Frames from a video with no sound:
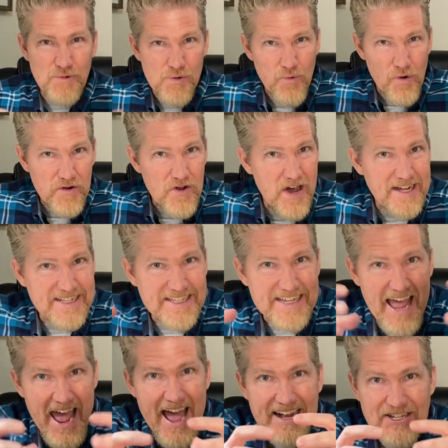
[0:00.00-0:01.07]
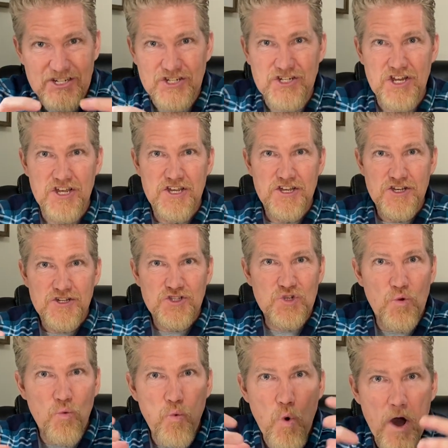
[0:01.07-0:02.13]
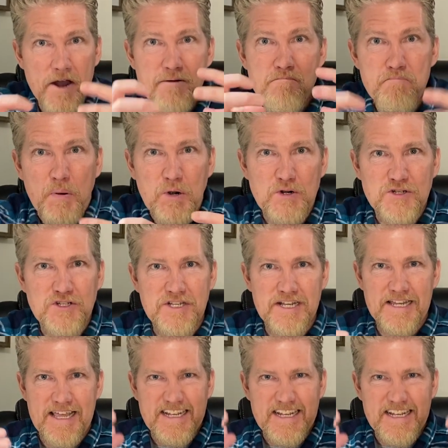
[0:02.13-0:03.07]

We want to attach to one person.